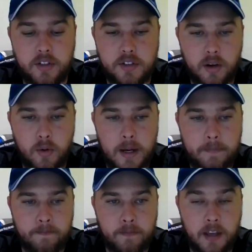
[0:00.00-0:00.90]
So
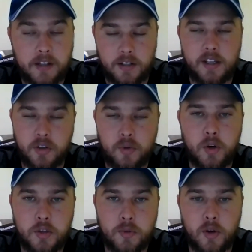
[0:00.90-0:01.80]
his actual
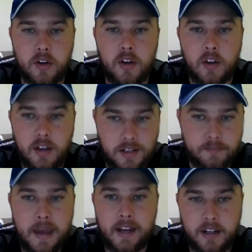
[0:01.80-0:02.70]
words were, he's
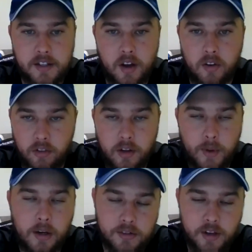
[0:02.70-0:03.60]
back and he's going really
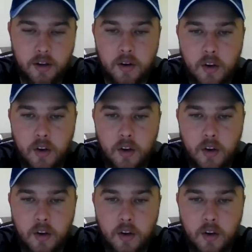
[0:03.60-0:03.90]
well. So